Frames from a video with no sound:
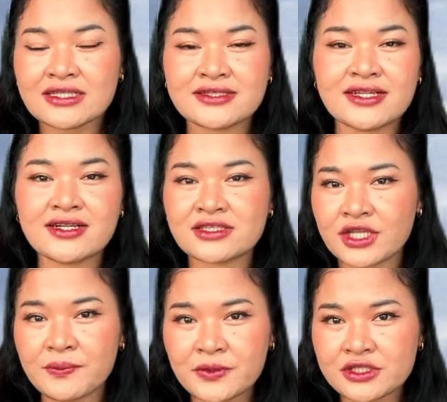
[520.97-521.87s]
The
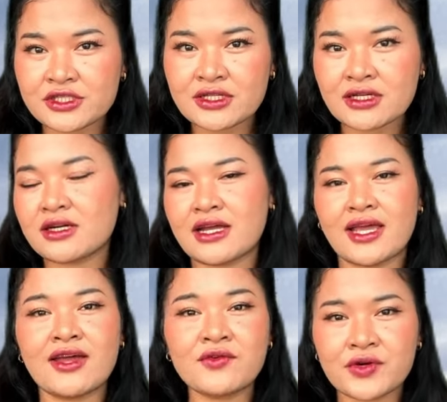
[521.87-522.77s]
temperature
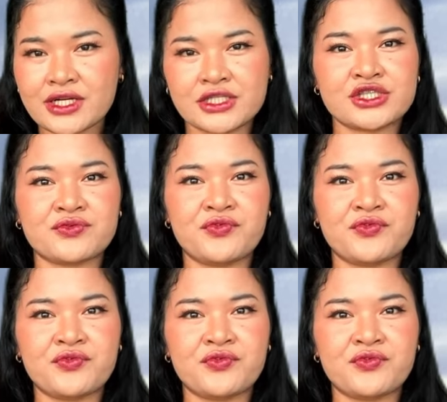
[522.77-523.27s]
average